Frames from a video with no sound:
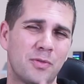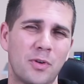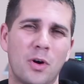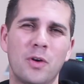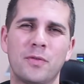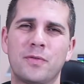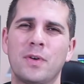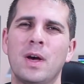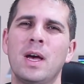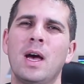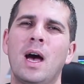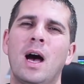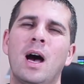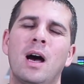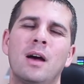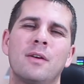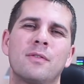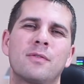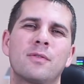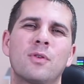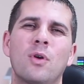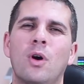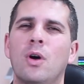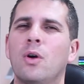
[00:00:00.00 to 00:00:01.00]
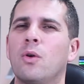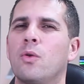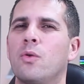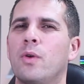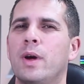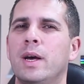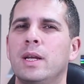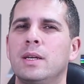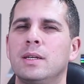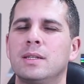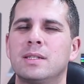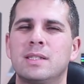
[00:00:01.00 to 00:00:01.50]
forth. I've got
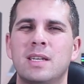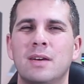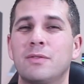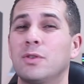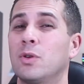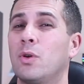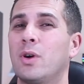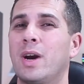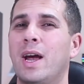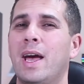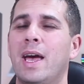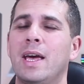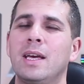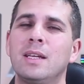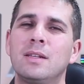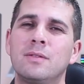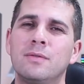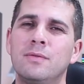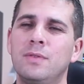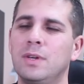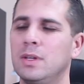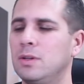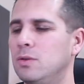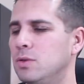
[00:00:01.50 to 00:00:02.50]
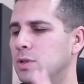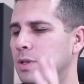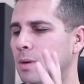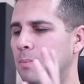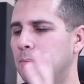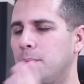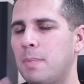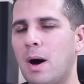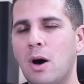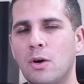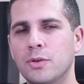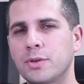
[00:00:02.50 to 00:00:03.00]
already seven or eight videos
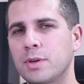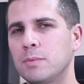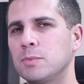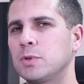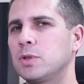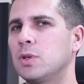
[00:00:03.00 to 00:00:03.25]
about them,